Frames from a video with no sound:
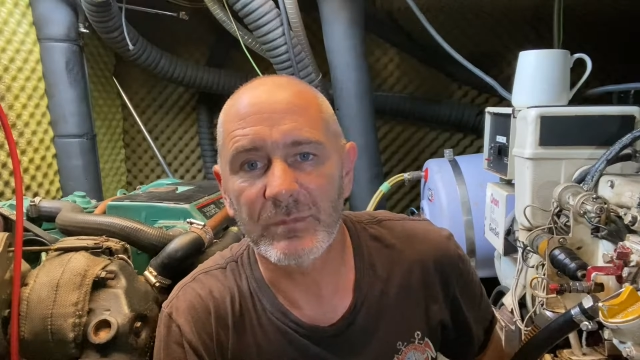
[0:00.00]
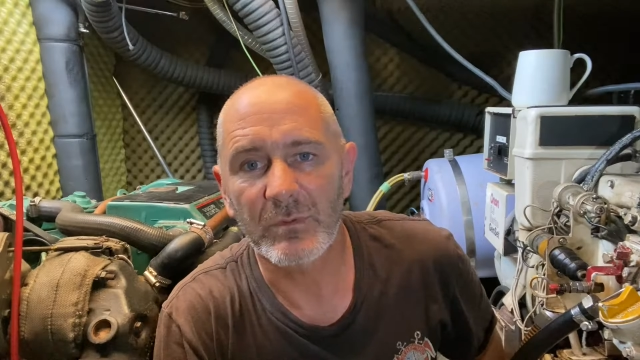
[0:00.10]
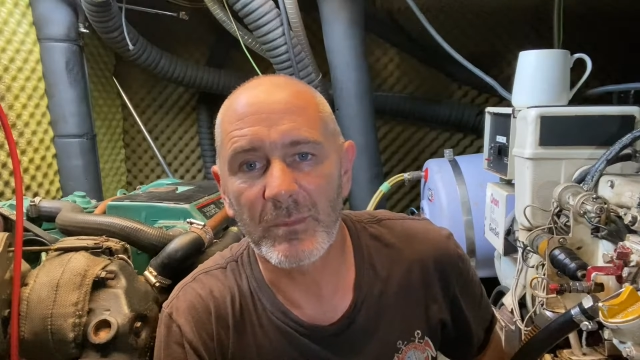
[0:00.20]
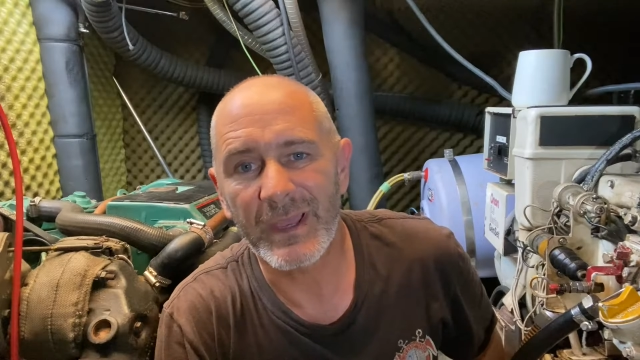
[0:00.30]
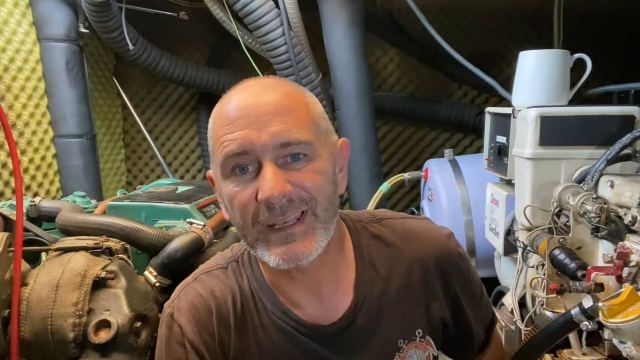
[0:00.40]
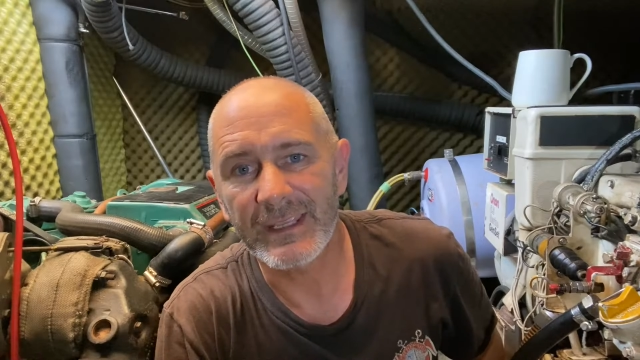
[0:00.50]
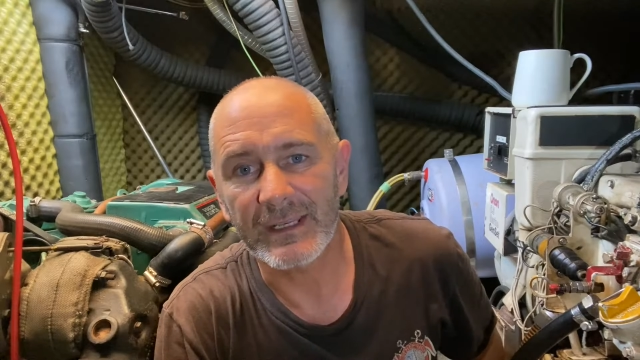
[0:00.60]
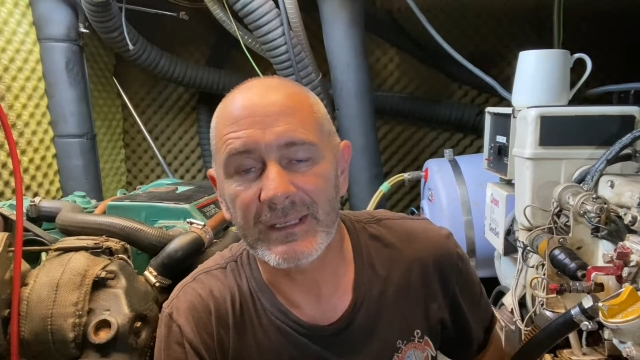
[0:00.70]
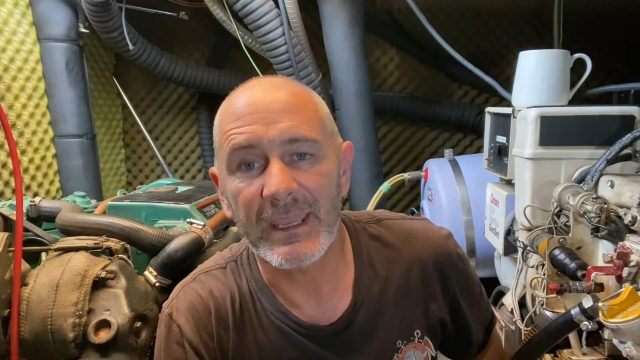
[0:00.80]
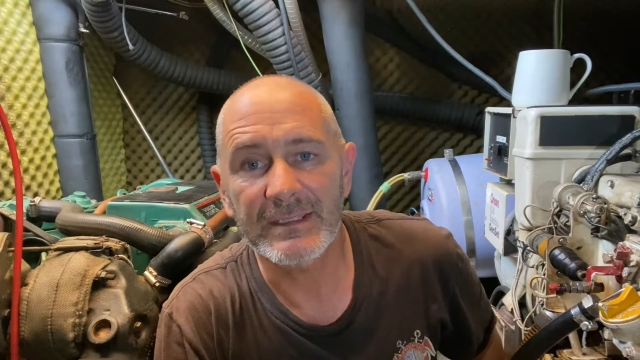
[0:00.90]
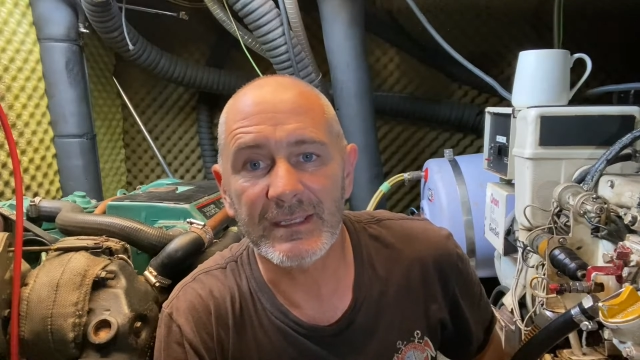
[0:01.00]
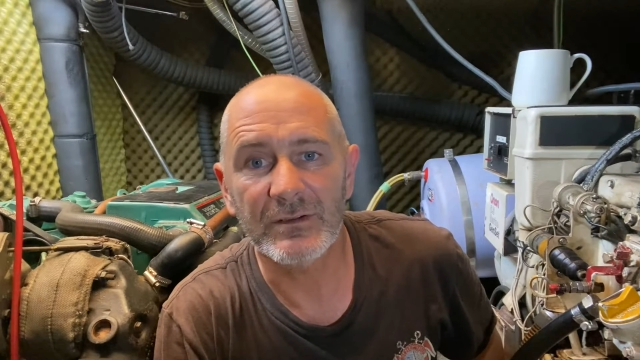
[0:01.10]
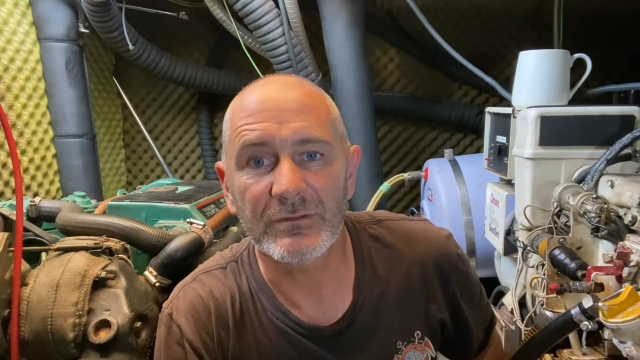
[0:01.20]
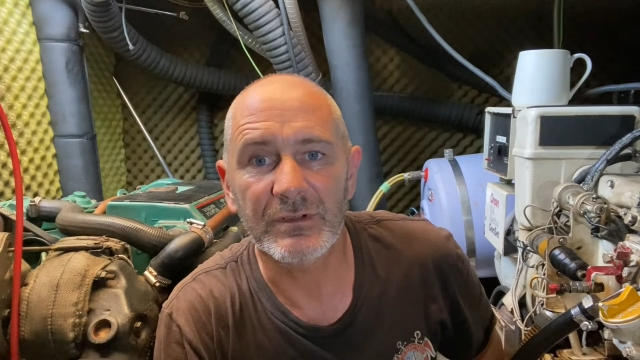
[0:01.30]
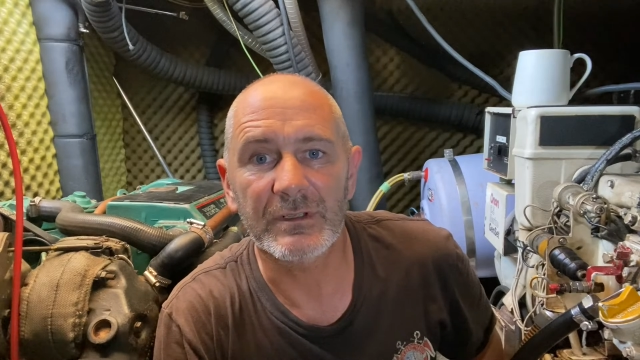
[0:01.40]
we were barely getting eighteen
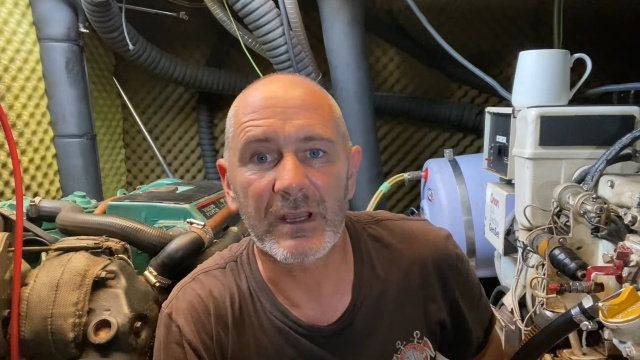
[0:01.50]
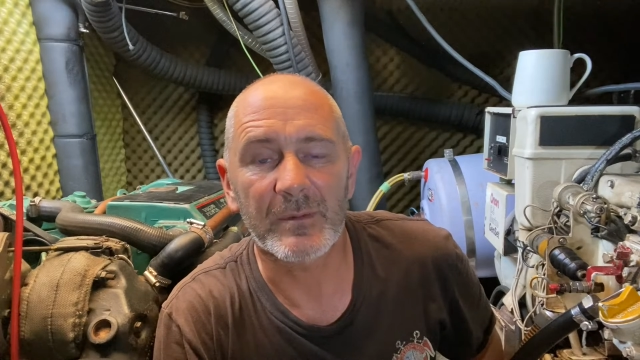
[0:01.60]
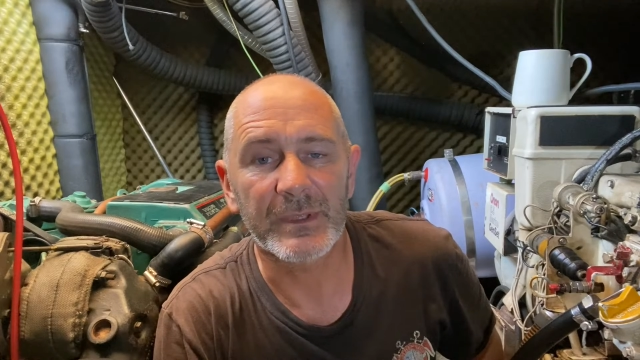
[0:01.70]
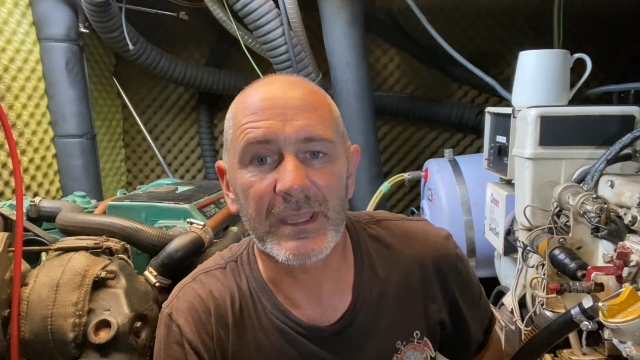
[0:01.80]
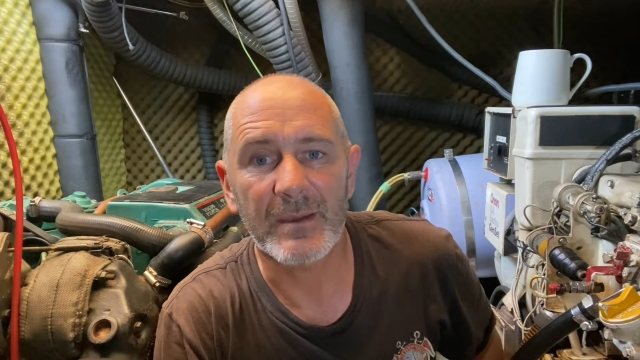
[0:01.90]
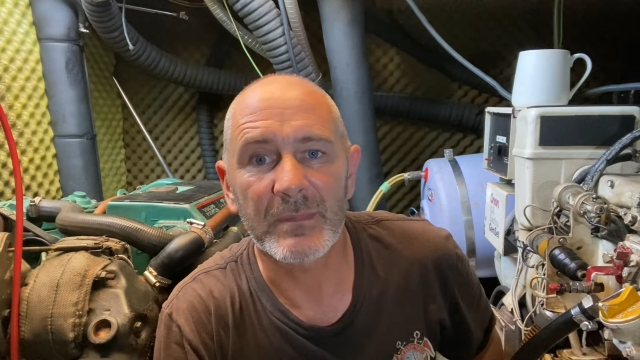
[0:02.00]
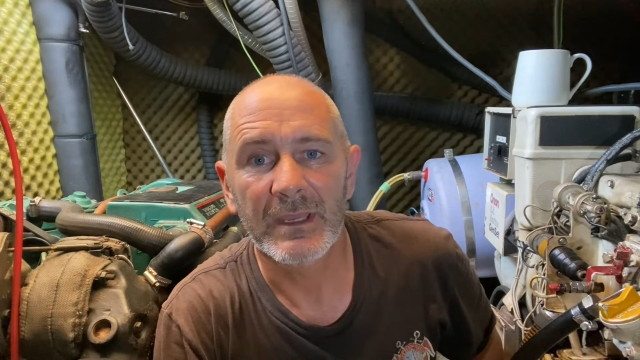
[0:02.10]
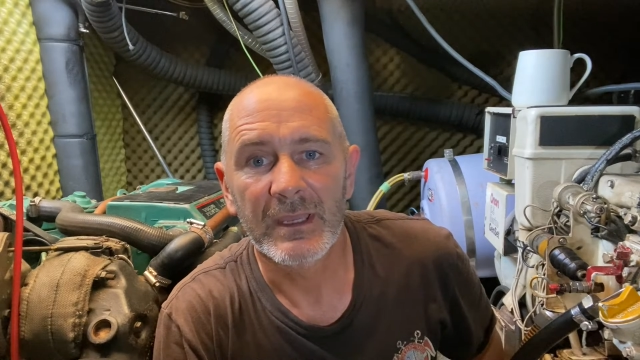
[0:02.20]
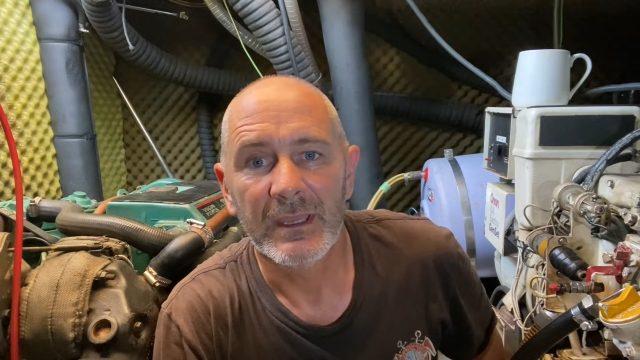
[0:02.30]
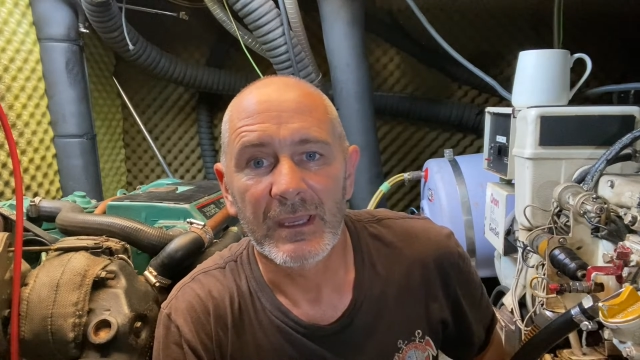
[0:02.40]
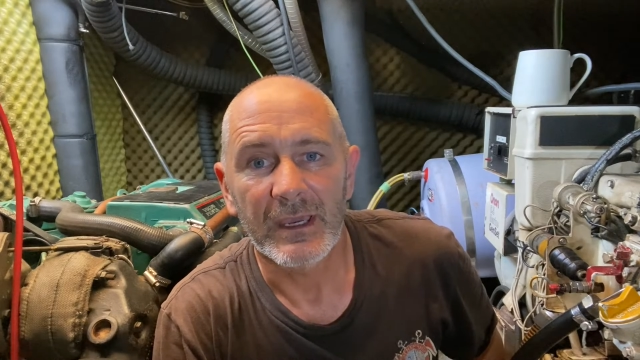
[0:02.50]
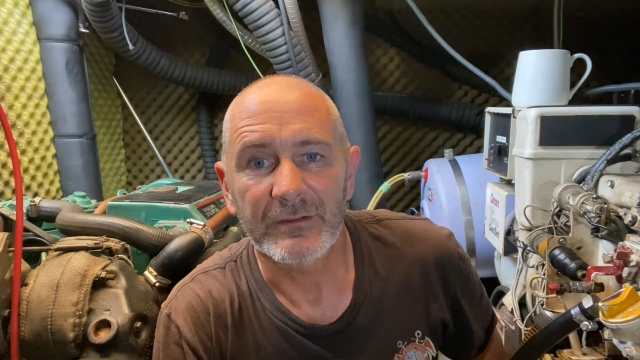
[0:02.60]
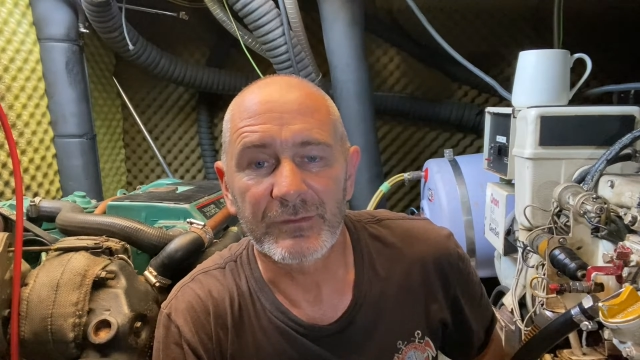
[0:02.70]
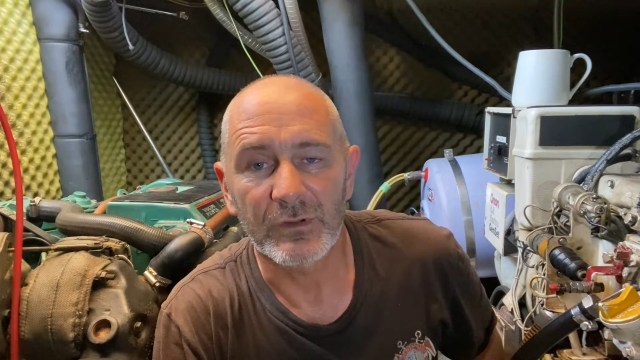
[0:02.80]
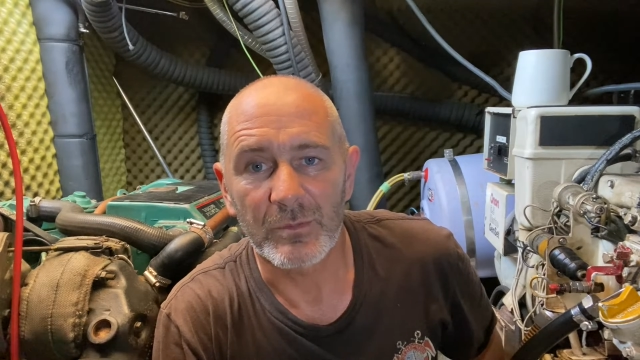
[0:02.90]
hundred R P M
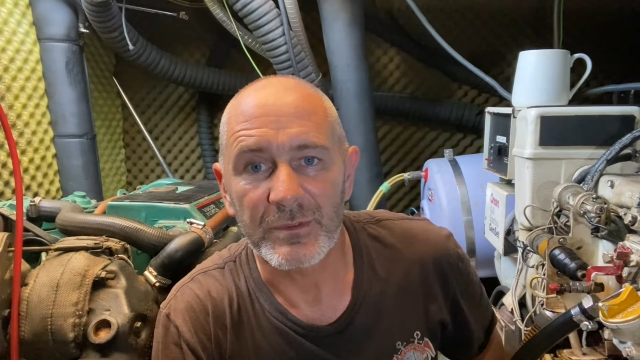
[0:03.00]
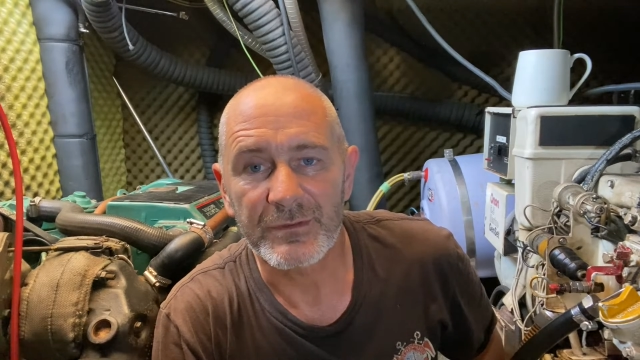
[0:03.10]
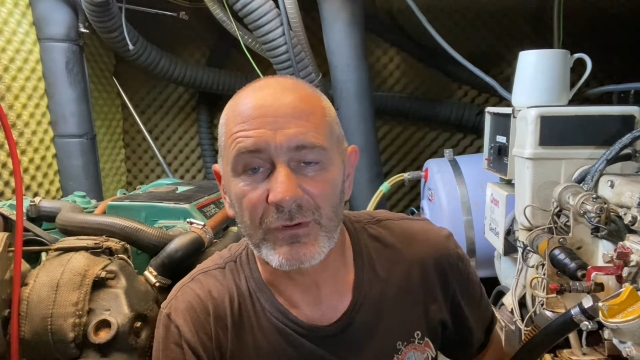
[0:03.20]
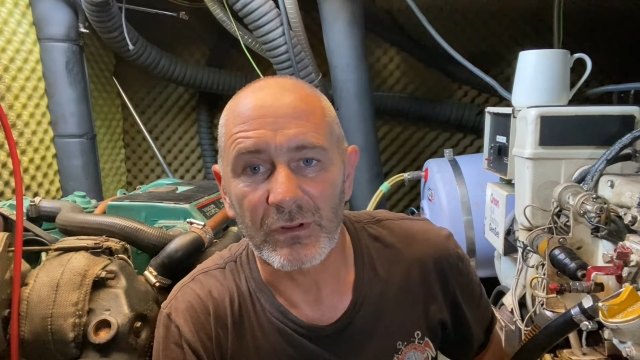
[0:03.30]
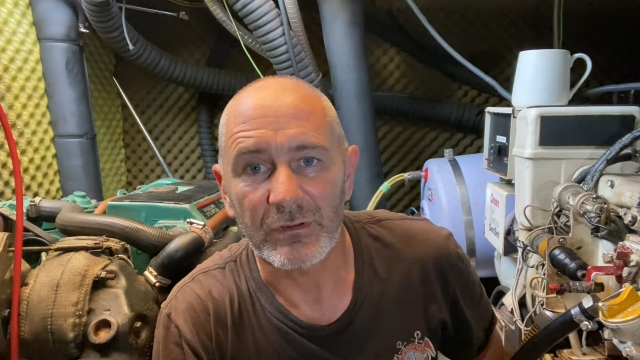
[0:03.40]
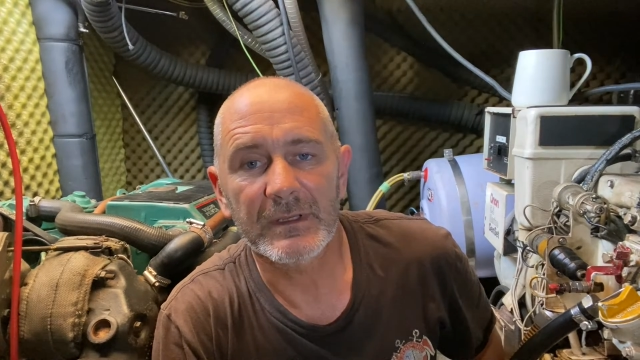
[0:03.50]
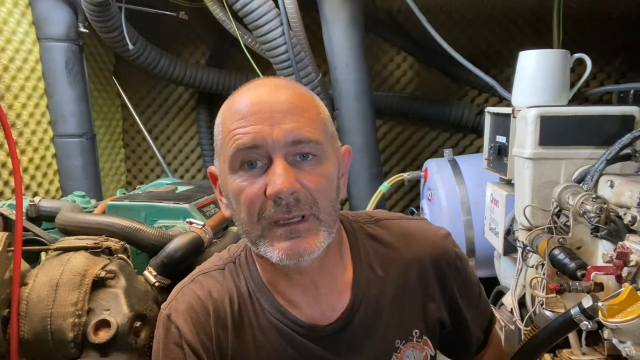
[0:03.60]
at full open throttle.